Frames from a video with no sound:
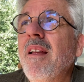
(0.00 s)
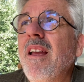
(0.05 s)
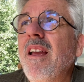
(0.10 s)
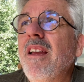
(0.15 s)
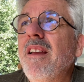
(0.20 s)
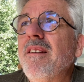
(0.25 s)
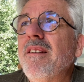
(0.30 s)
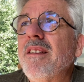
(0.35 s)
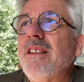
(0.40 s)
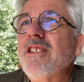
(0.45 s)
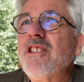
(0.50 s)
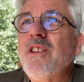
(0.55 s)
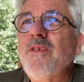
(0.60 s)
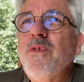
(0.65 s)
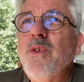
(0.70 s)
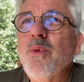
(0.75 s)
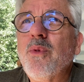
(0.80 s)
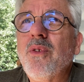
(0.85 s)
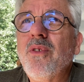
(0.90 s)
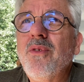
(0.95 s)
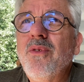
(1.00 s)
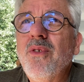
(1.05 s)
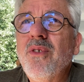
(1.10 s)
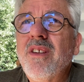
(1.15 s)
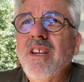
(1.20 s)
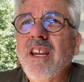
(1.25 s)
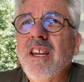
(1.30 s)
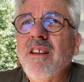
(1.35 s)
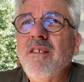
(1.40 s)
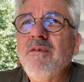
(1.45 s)
Because if you were
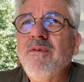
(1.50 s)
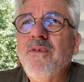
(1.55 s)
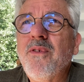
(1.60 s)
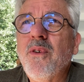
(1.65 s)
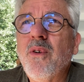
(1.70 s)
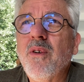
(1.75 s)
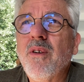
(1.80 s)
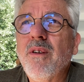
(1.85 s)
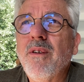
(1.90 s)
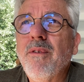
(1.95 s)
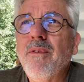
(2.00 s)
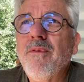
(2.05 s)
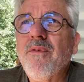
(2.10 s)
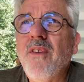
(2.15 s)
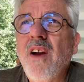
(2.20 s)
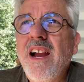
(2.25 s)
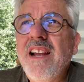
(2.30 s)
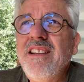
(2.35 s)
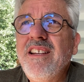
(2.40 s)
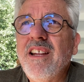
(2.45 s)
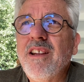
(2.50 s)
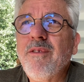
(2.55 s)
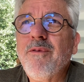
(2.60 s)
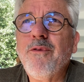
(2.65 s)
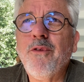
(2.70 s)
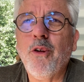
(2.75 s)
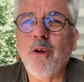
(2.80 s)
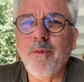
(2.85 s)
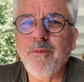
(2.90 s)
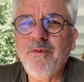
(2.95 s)
looking for finding
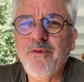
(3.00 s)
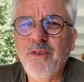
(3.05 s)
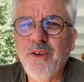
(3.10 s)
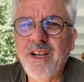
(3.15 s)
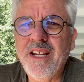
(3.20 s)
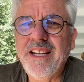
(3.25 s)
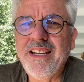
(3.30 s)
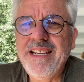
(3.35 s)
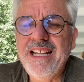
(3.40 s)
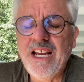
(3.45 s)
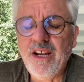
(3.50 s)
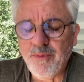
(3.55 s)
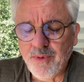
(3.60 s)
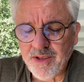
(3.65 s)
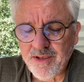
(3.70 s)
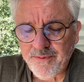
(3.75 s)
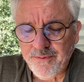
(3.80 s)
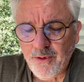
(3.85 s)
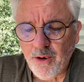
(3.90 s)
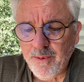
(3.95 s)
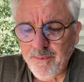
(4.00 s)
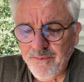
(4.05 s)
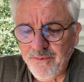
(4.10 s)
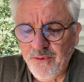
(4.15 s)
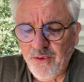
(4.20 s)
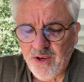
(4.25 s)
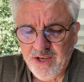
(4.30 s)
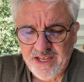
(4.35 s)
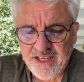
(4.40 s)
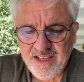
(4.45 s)
firm footing now, well, the firm
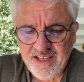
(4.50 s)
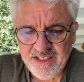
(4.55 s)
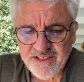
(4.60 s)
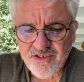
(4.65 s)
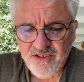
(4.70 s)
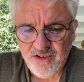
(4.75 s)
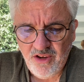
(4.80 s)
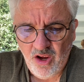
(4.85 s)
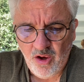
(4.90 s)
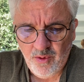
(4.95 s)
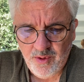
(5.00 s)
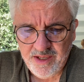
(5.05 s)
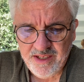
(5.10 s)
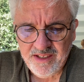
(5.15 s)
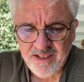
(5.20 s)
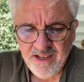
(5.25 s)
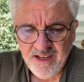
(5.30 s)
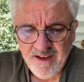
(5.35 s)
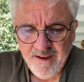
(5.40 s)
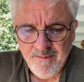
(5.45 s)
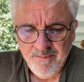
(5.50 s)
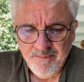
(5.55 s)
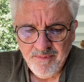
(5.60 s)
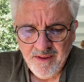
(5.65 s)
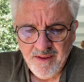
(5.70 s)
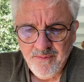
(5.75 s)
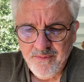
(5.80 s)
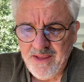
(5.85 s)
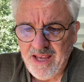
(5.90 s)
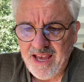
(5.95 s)
footing is knowing
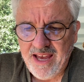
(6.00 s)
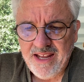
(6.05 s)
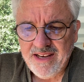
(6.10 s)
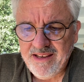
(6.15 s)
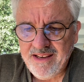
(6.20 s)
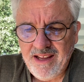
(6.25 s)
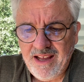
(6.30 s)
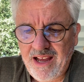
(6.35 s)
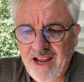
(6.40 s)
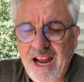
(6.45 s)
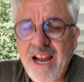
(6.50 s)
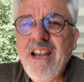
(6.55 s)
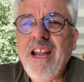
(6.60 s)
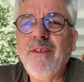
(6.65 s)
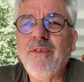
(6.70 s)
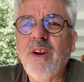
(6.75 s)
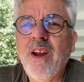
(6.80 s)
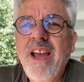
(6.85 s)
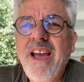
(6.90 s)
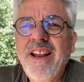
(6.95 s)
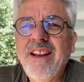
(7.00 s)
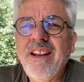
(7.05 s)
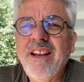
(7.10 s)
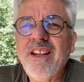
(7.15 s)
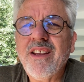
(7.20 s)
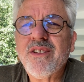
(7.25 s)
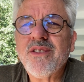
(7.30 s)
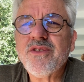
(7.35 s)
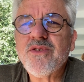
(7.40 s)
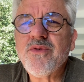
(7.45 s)
that I never had
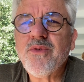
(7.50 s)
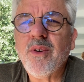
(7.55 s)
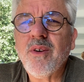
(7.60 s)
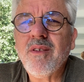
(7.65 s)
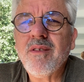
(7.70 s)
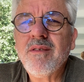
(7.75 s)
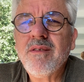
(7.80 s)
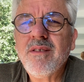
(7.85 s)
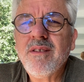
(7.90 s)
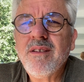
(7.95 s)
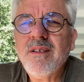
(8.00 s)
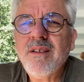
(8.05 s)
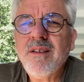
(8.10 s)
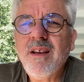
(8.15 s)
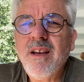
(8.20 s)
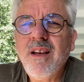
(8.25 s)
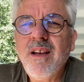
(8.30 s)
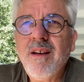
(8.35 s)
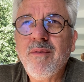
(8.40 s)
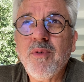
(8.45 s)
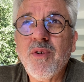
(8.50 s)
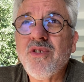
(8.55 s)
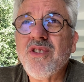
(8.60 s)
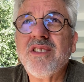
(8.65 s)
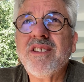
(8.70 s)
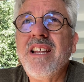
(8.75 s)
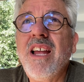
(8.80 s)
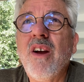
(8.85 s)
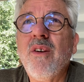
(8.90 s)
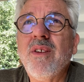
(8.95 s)
any control. We're
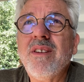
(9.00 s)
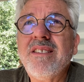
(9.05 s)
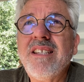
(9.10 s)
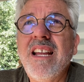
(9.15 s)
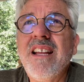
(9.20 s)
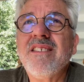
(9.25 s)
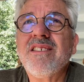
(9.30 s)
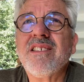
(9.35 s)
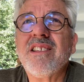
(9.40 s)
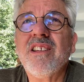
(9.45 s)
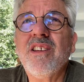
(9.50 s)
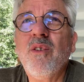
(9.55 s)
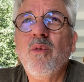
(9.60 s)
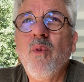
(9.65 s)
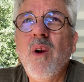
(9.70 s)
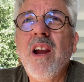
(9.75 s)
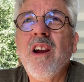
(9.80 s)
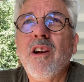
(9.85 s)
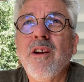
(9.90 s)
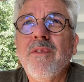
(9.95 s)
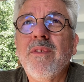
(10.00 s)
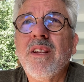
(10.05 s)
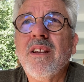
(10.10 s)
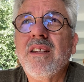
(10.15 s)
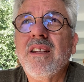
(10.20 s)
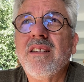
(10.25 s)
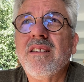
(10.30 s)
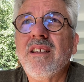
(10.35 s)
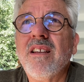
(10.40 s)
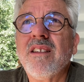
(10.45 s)
just now intensely aware of it.
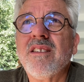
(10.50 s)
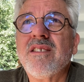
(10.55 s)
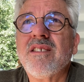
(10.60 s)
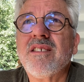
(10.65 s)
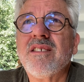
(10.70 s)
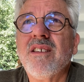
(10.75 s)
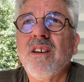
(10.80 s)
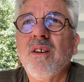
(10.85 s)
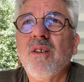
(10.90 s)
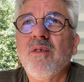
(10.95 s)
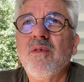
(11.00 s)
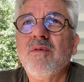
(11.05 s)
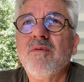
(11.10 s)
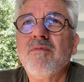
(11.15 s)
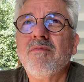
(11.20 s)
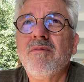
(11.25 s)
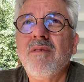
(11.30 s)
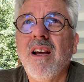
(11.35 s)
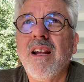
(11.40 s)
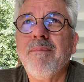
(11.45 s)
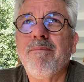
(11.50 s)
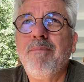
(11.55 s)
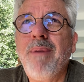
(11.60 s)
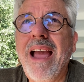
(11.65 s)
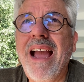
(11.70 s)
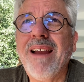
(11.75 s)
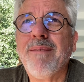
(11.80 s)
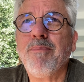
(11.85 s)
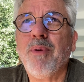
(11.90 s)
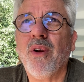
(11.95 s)
It's so not
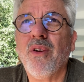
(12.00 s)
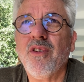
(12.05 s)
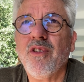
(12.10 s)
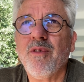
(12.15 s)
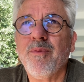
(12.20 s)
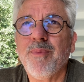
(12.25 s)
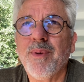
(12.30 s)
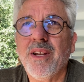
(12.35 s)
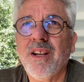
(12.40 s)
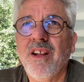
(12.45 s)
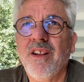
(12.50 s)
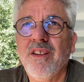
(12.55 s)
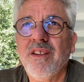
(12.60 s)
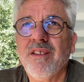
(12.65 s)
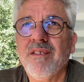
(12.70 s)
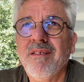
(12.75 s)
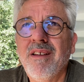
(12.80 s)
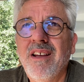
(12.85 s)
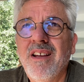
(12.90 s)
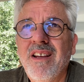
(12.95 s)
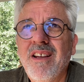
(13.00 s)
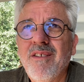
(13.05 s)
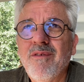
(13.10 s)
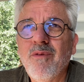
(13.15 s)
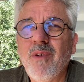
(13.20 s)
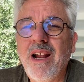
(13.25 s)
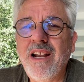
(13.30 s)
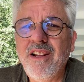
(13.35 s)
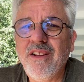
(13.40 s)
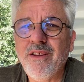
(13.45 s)
back burner, but
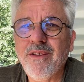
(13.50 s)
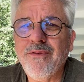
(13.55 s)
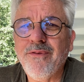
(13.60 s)
right on the